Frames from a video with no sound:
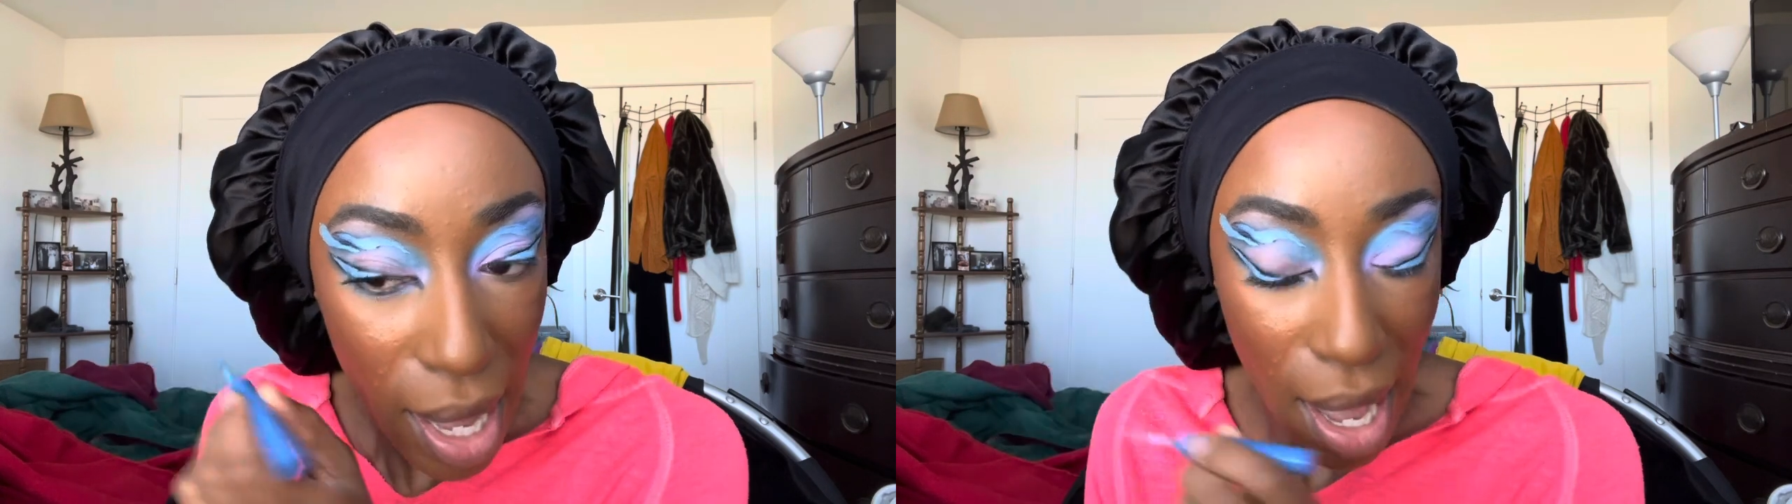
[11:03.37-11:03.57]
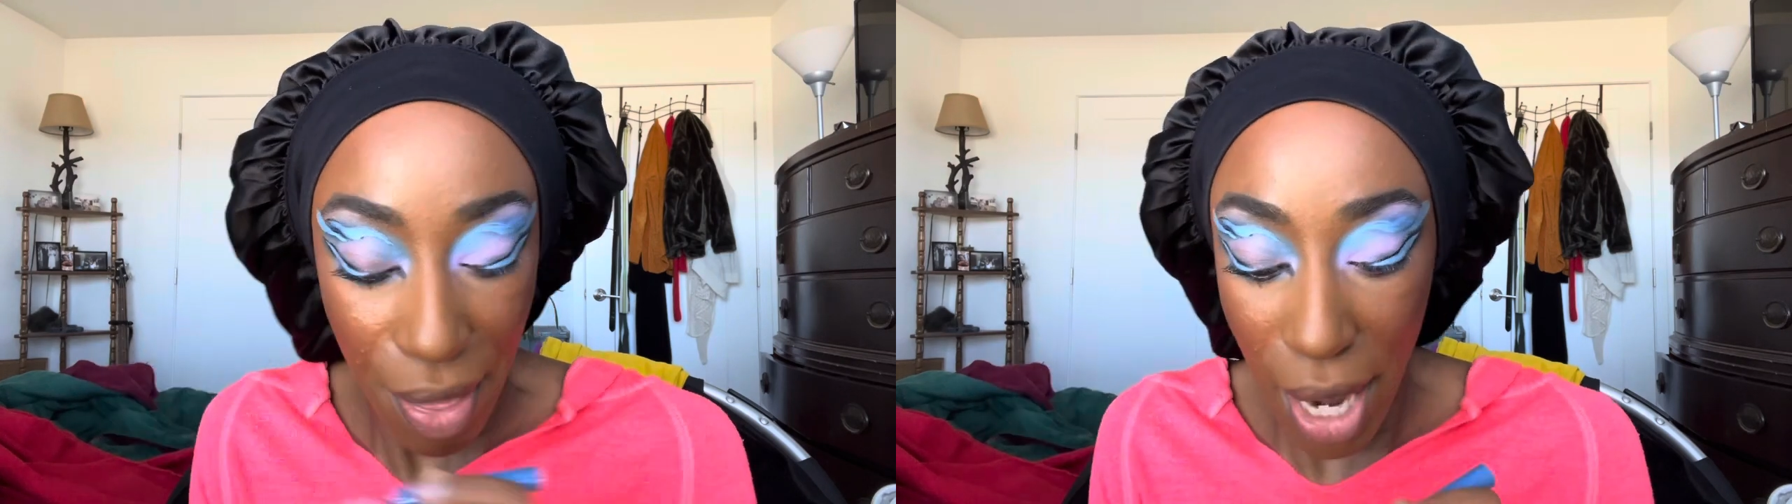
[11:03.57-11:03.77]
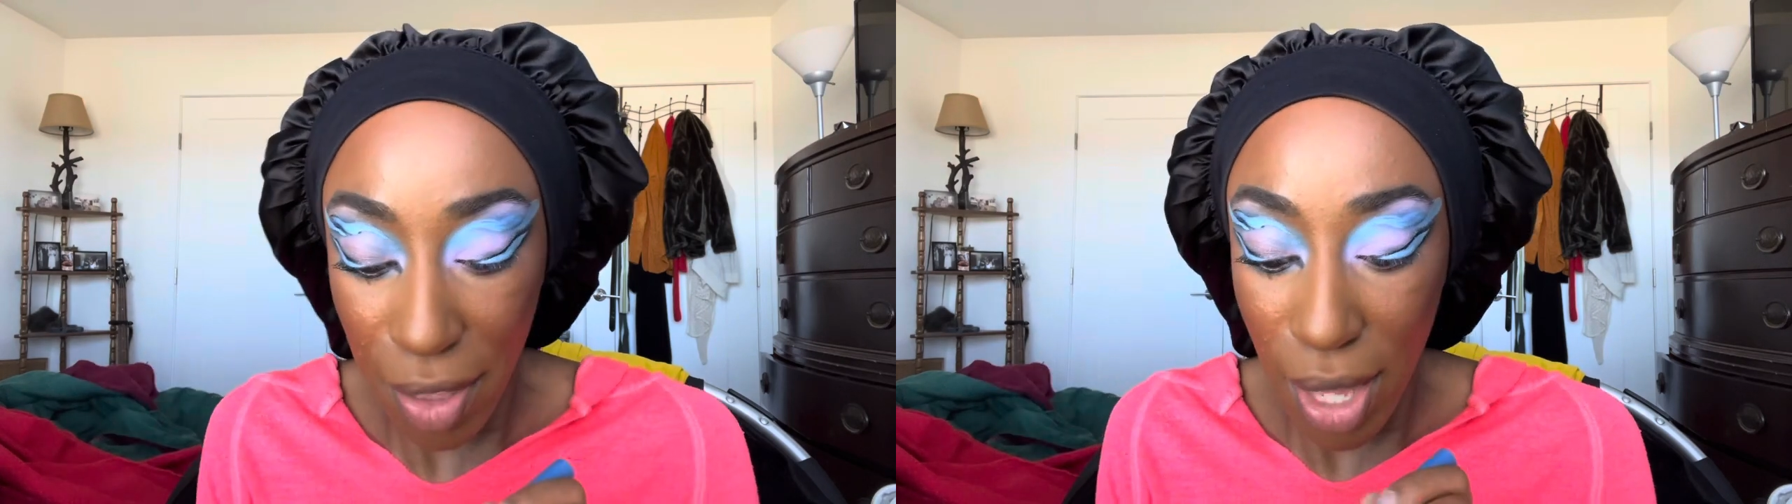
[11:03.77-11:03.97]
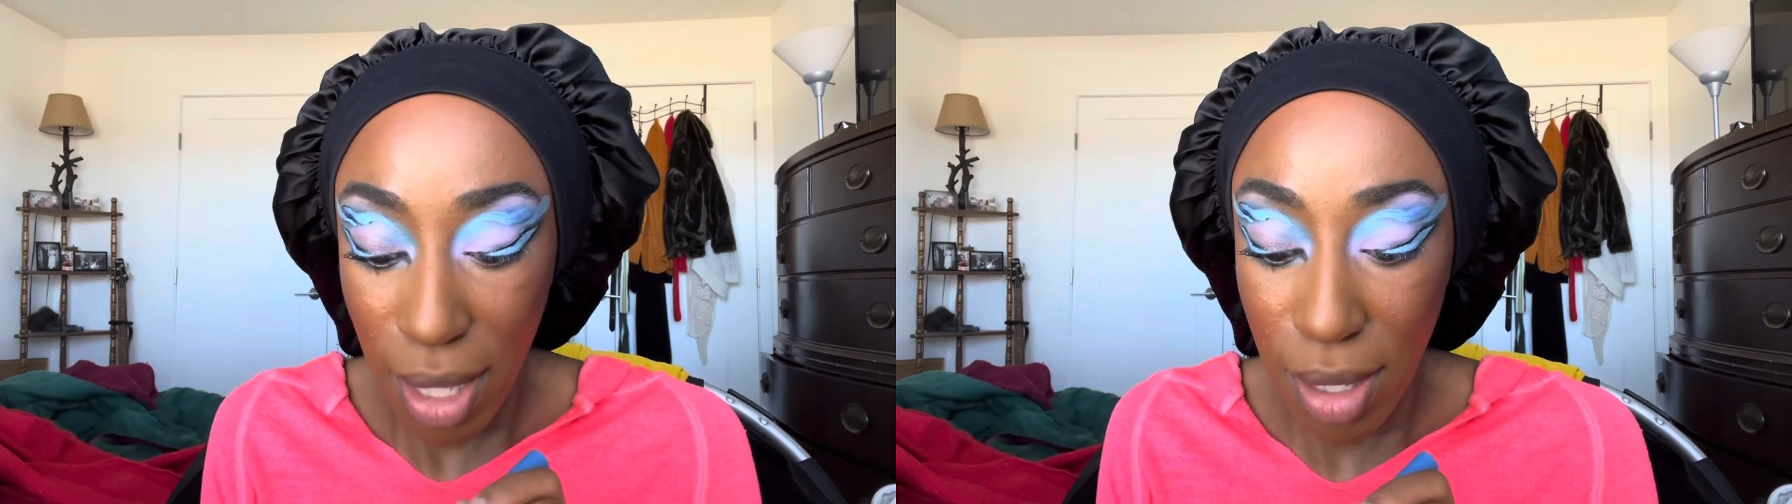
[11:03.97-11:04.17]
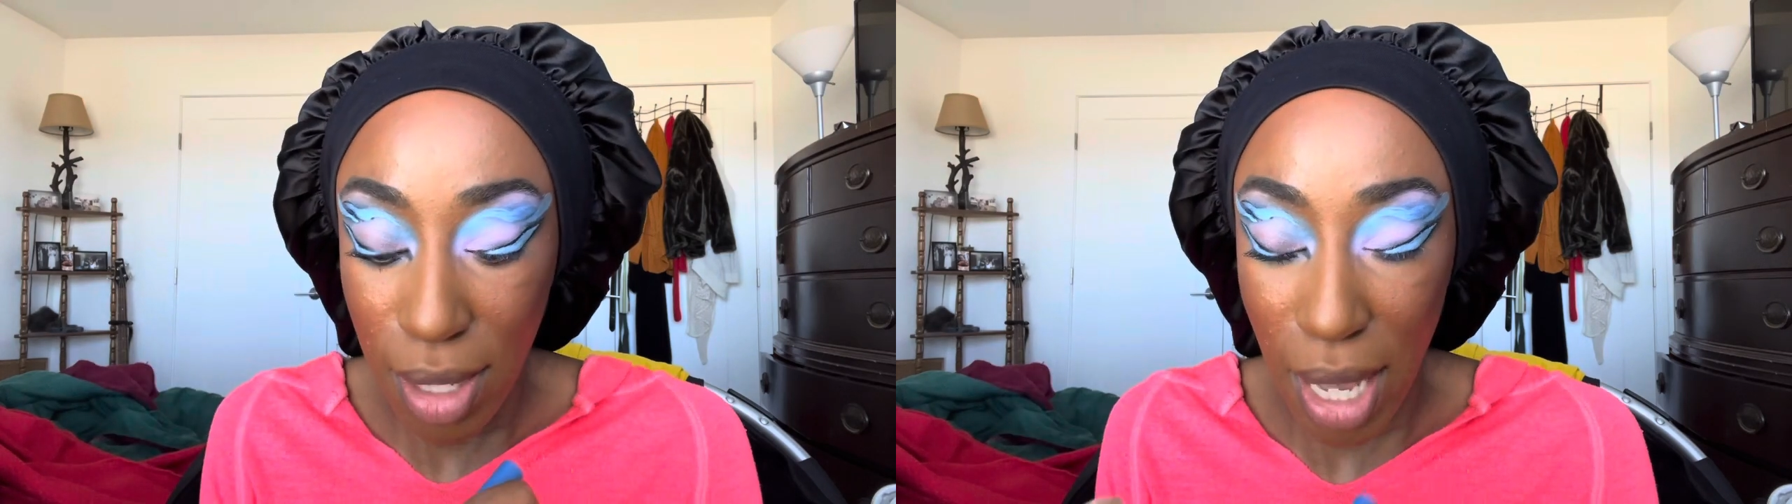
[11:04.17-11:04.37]
And then I think
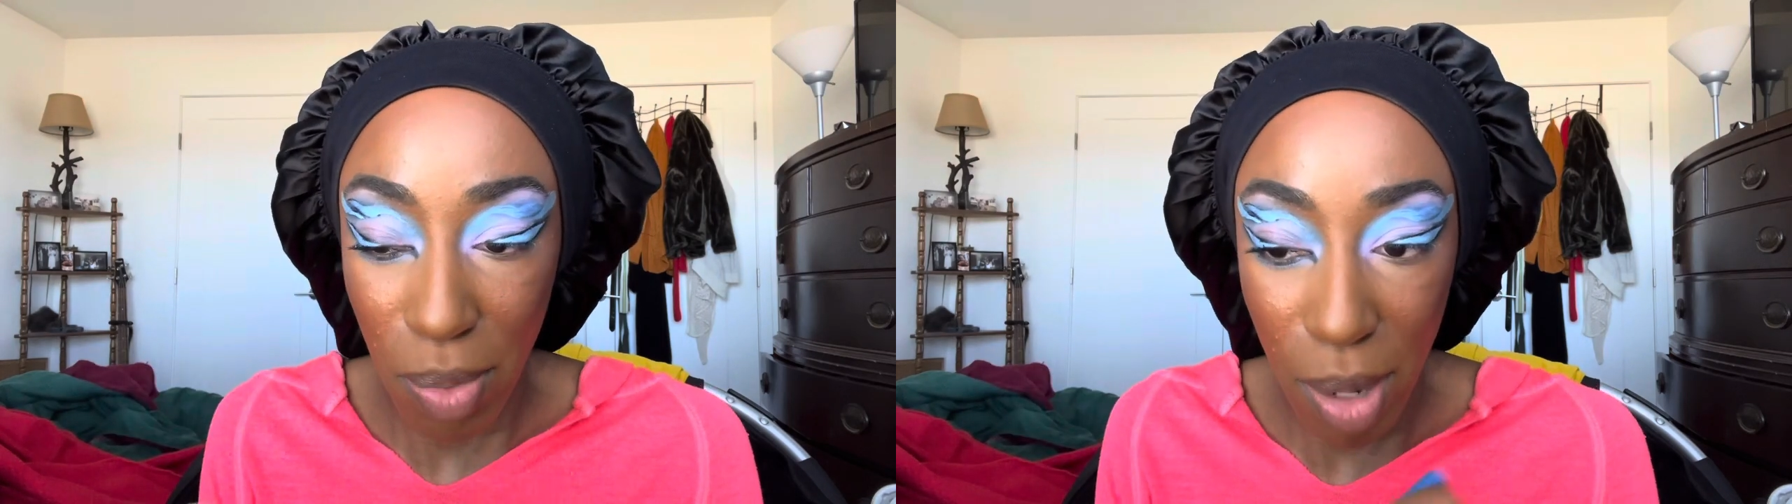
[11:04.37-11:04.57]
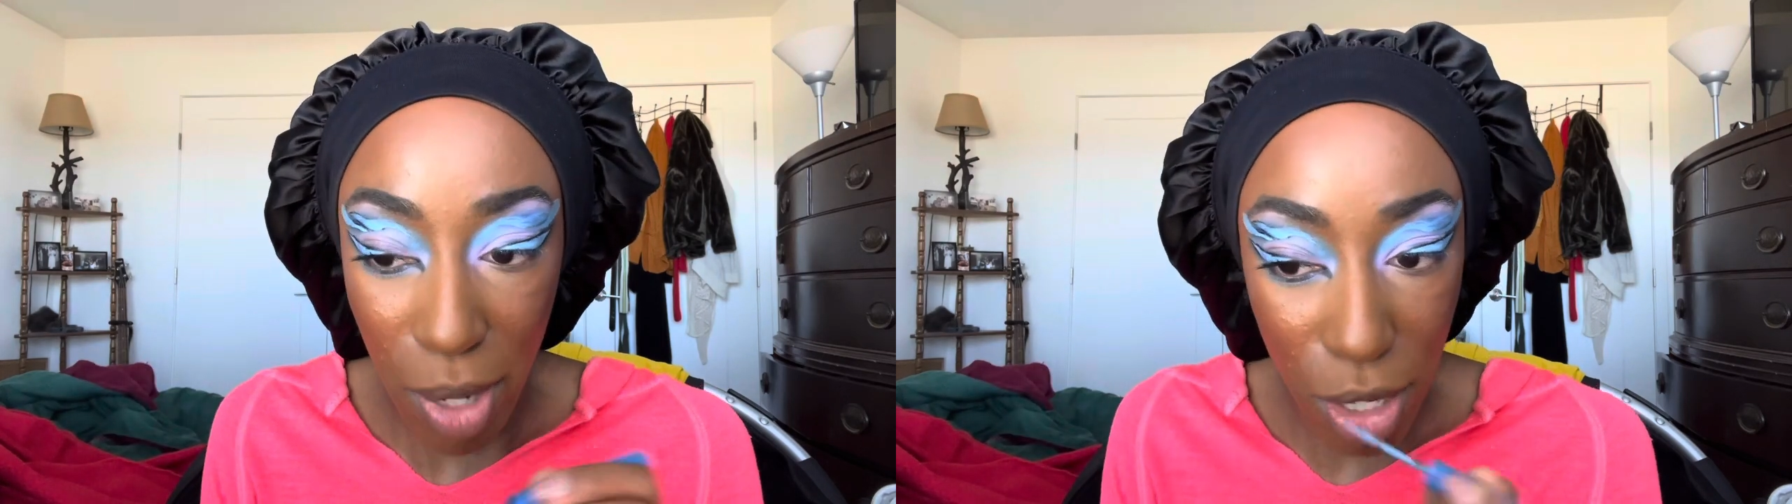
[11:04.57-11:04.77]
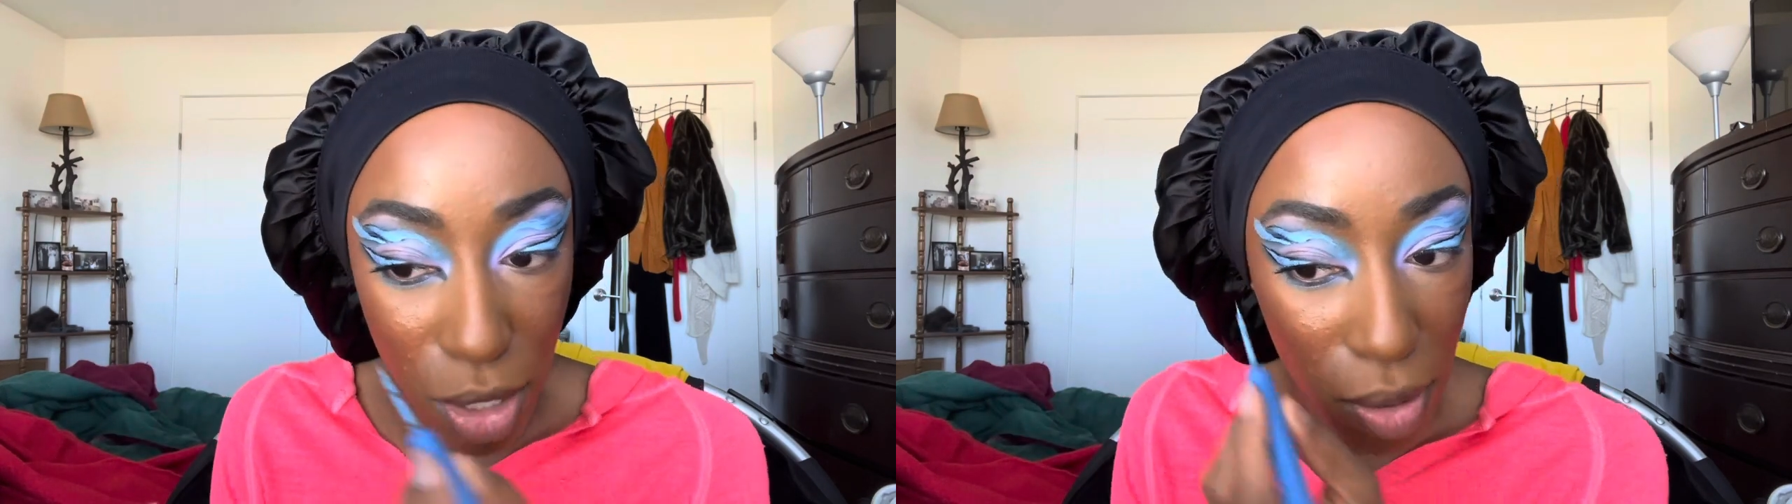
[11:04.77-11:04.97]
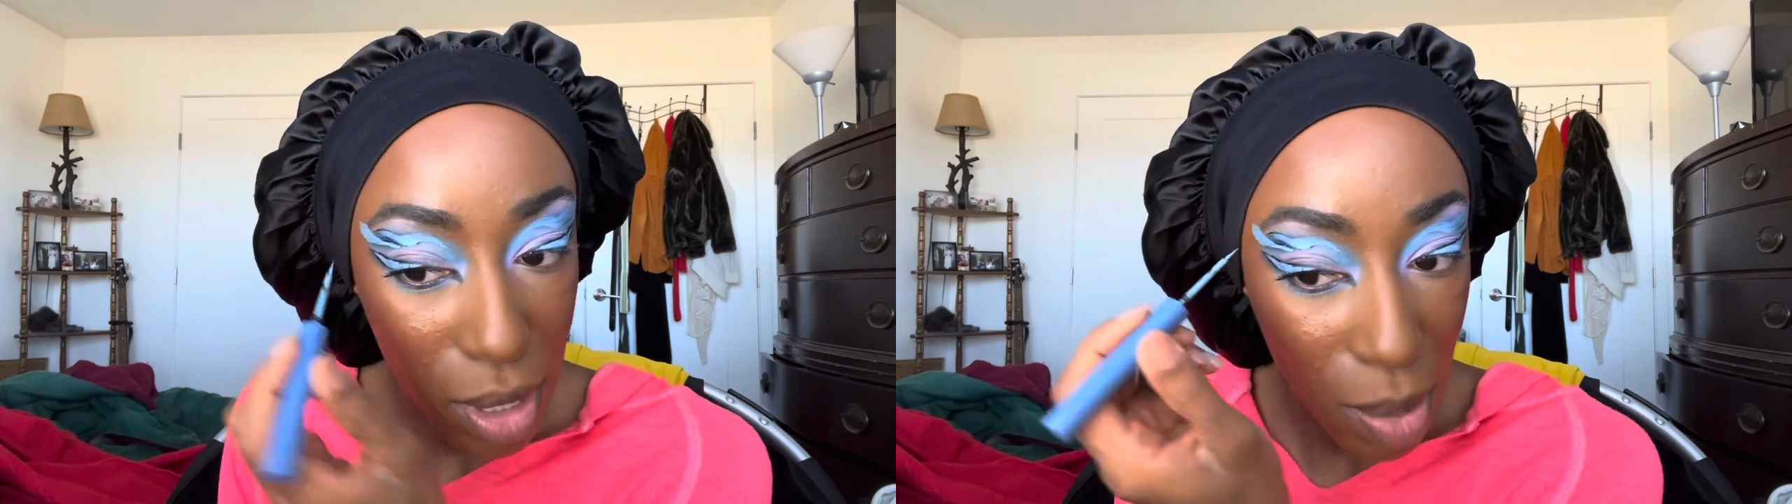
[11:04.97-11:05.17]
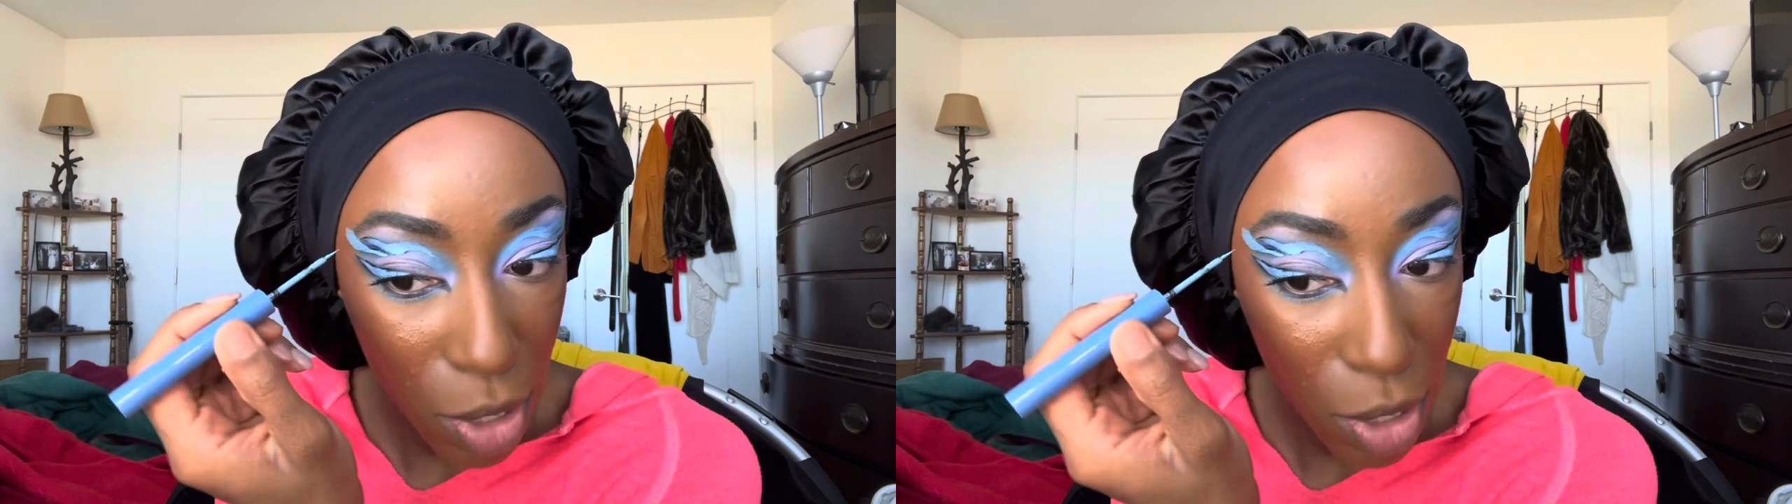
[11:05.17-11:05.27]
instead what I'm going to do is I'm